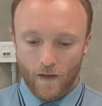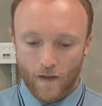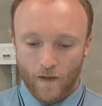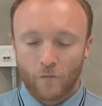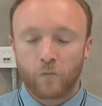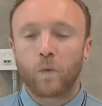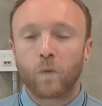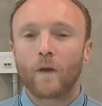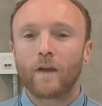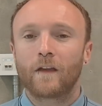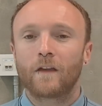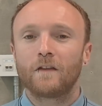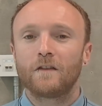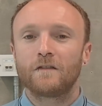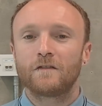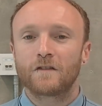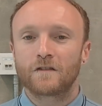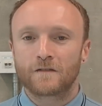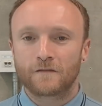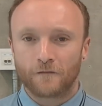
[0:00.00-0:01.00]
if we
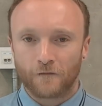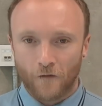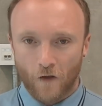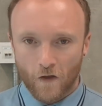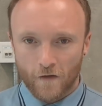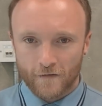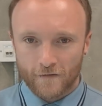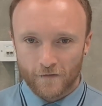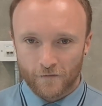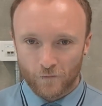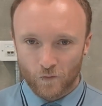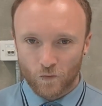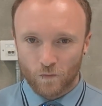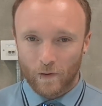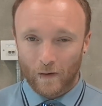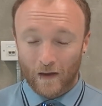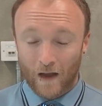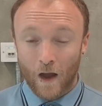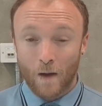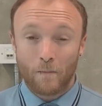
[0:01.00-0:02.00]
can just first of all
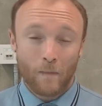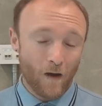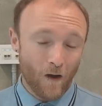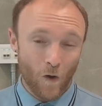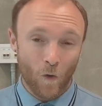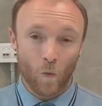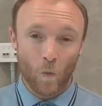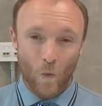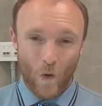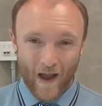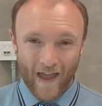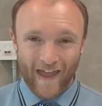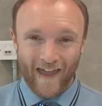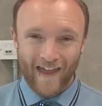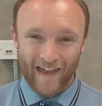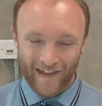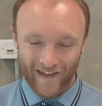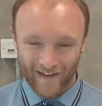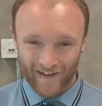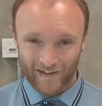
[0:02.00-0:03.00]
become
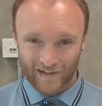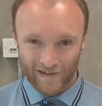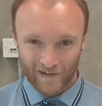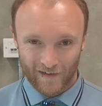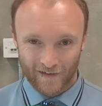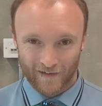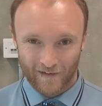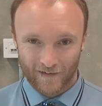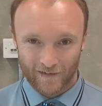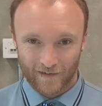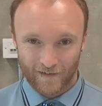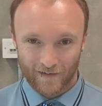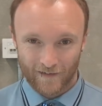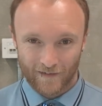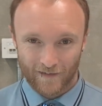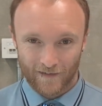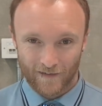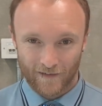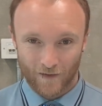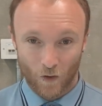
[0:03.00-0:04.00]
aware
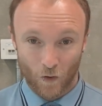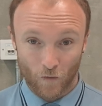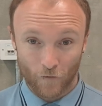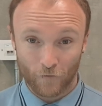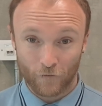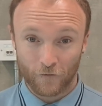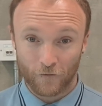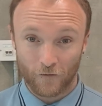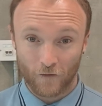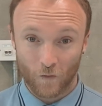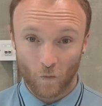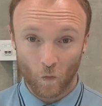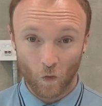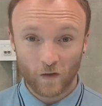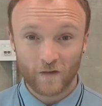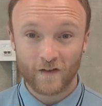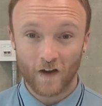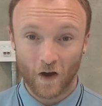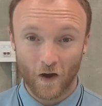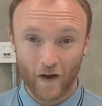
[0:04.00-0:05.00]
of
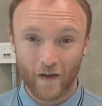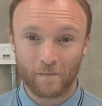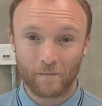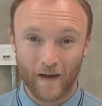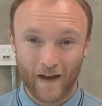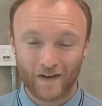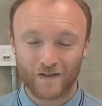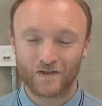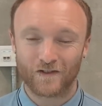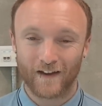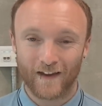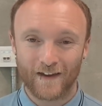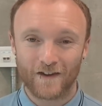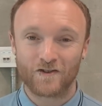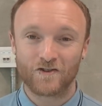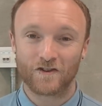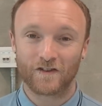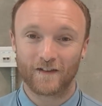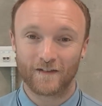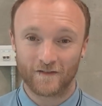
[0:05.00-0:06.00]
what our
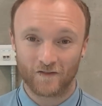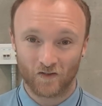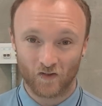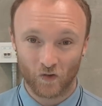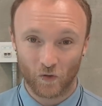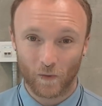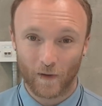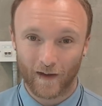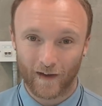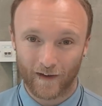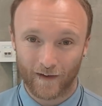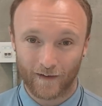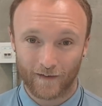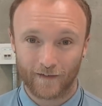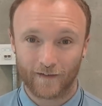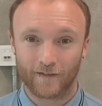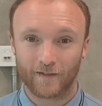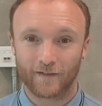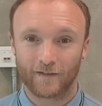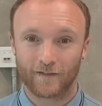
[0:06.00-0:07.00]
imagination is doing,
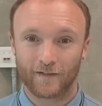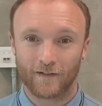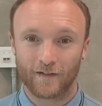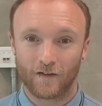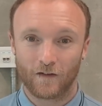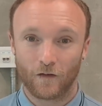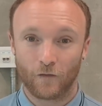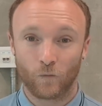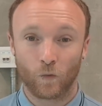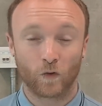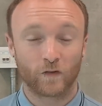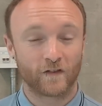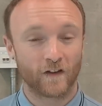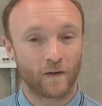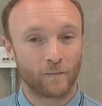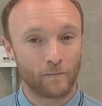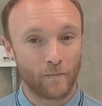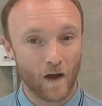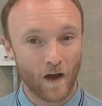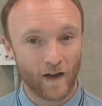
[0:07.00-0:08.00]
of what
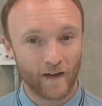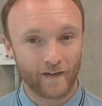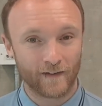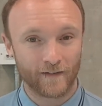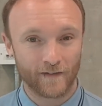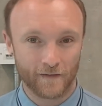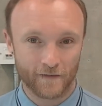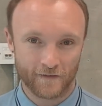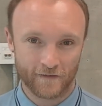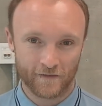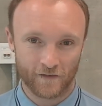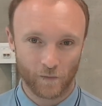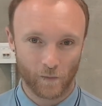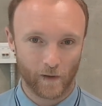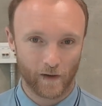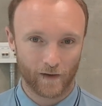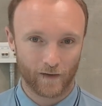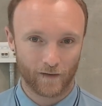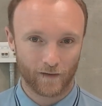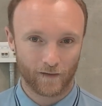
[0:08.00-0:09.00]
our mind is
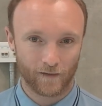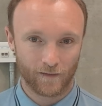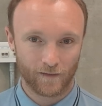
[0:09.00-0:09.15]
doing,